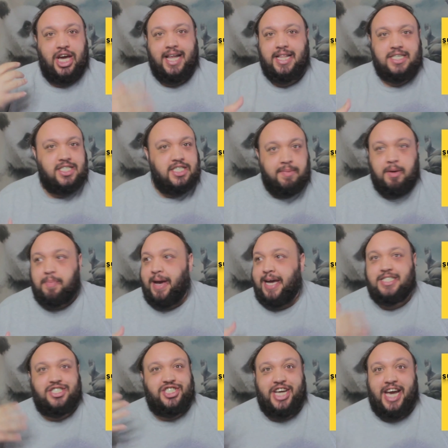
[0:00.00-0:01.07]
like she had these
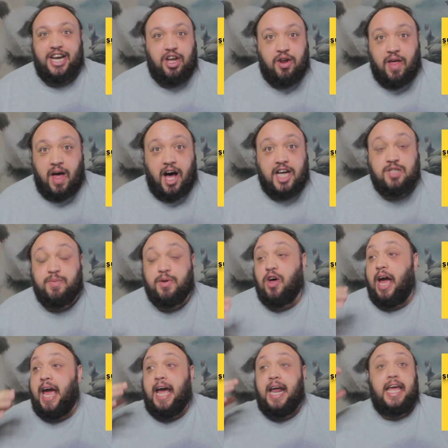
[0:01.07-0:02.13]
stomach pains and she had to go to
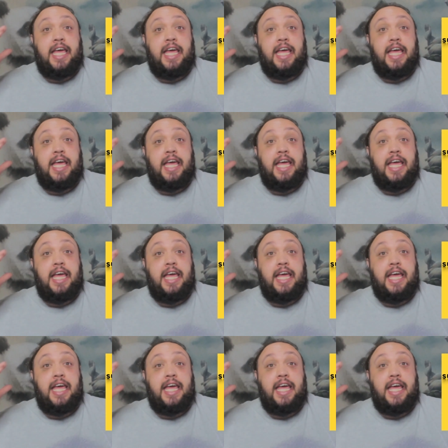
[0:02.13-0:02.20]
hospital